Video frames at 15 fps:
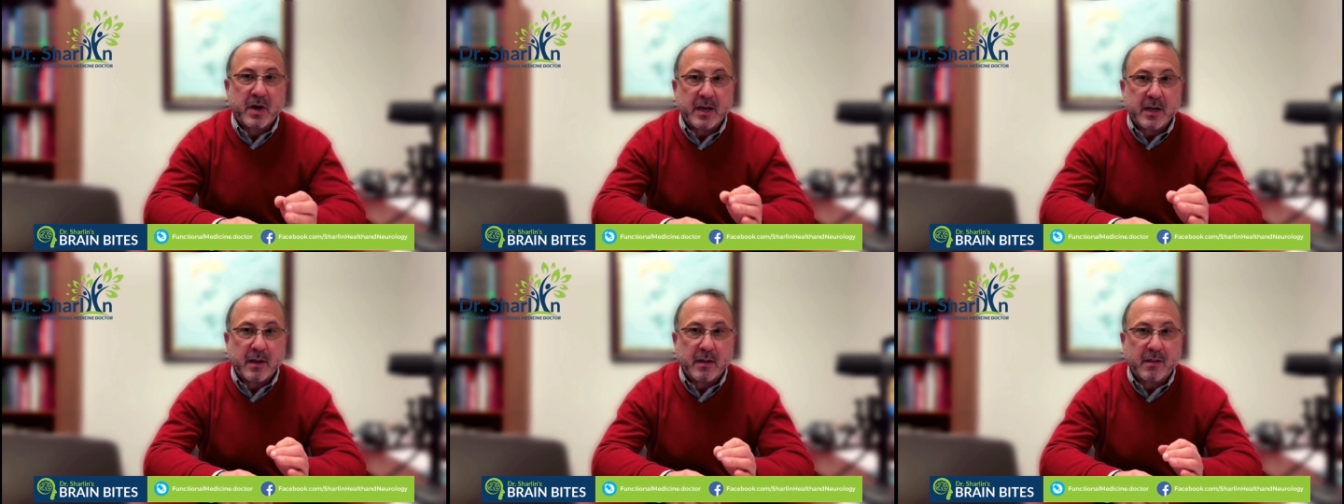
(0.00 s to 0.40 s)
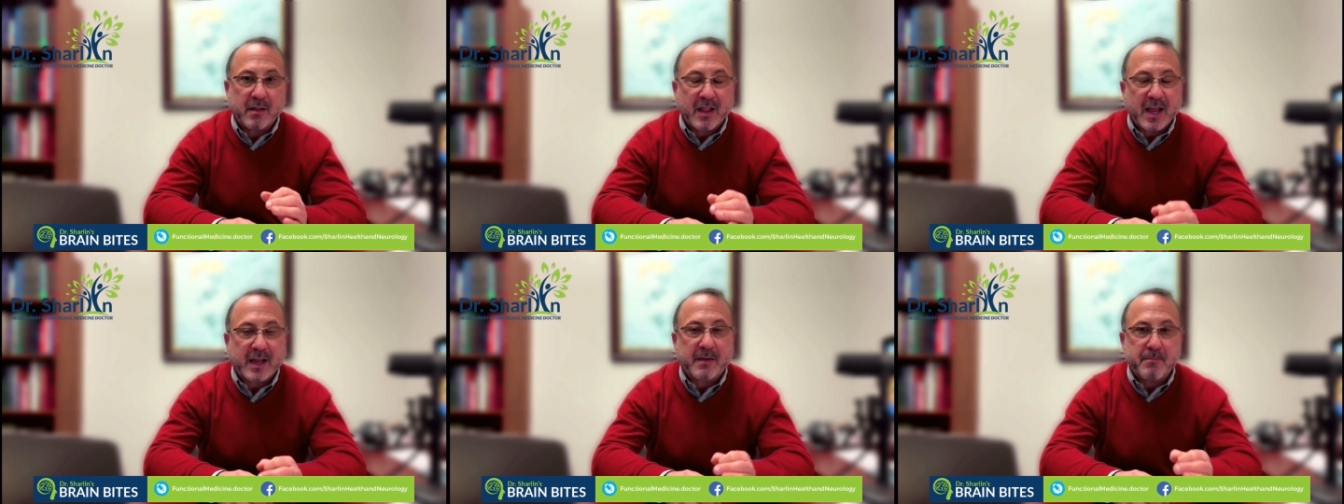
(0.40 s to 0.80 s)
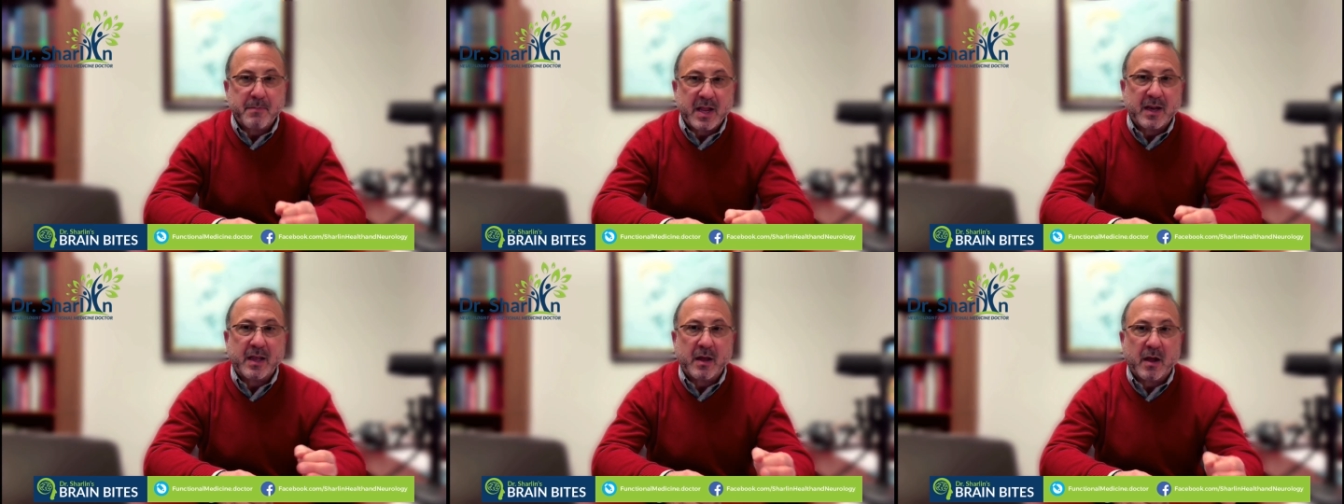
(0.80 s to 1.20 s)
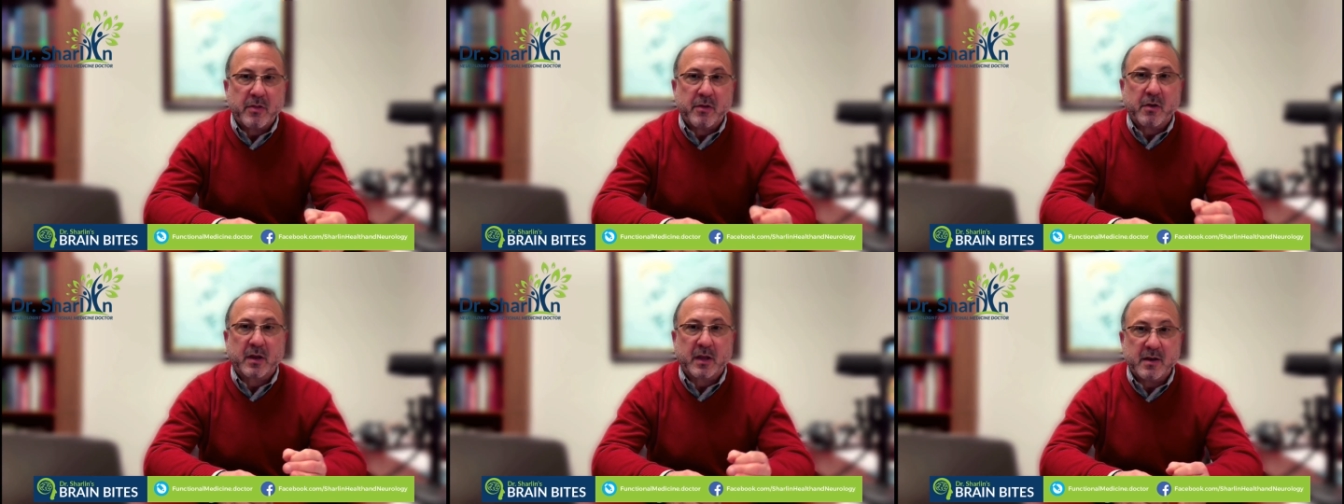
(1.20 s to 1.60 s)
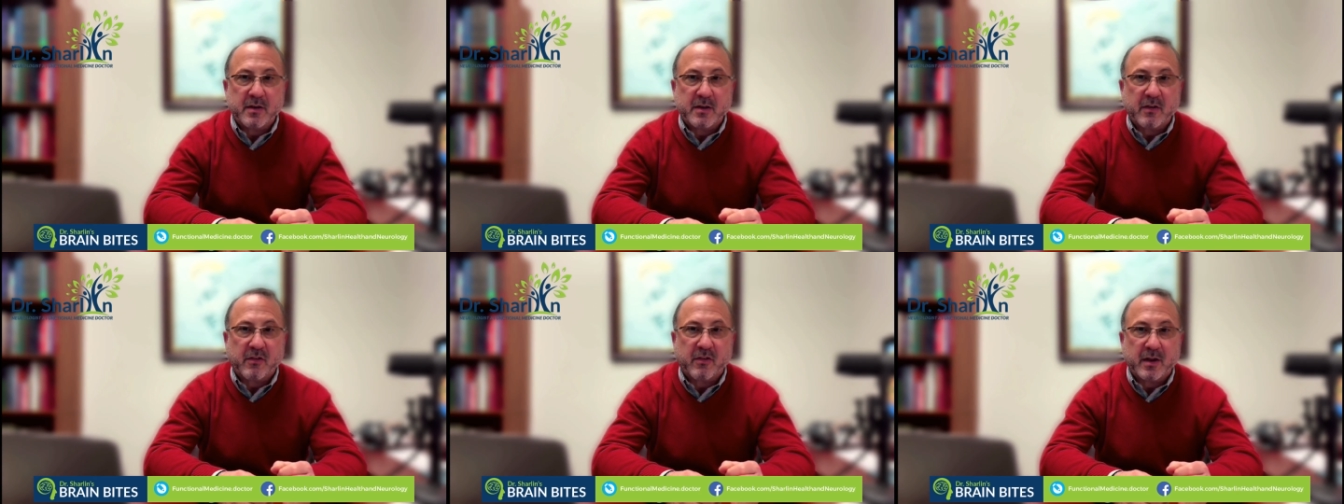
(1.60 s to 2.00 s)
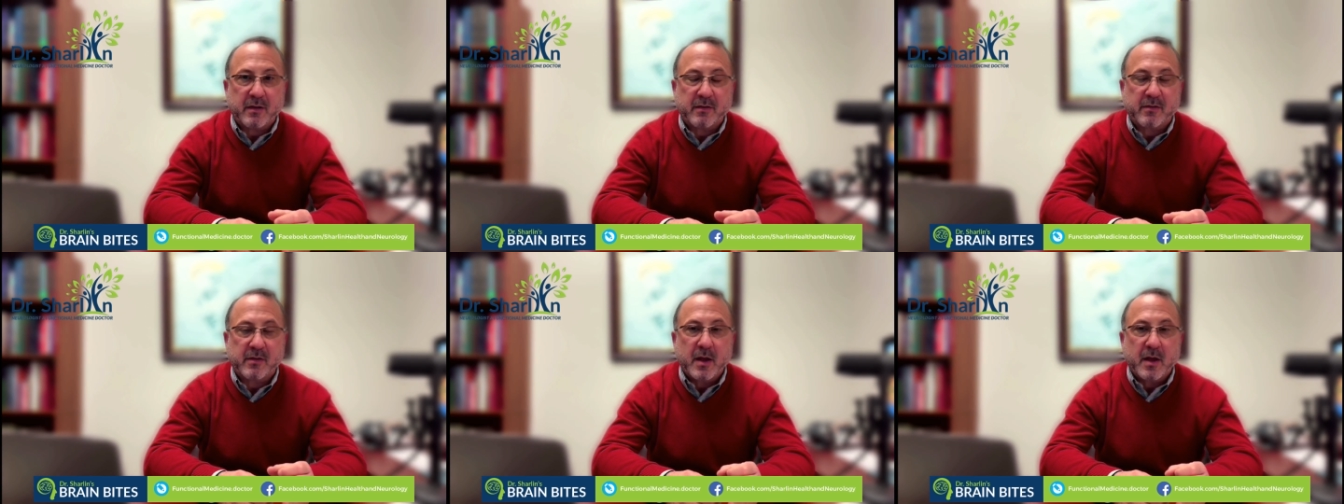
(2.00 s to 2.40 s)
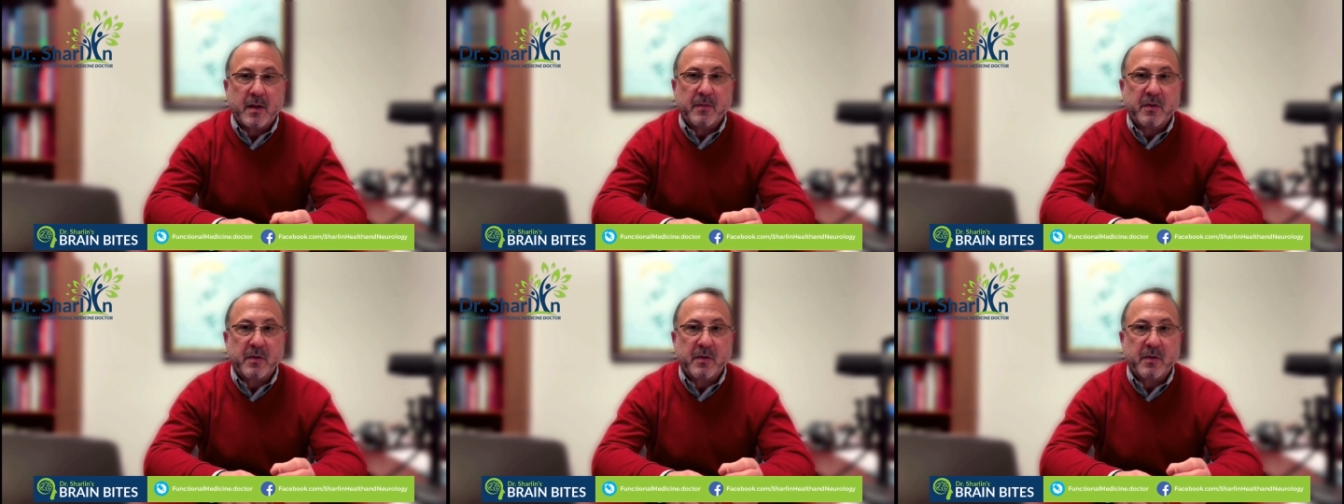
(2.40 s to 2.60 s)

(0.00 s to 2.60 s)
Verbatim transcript: but like many other conditions,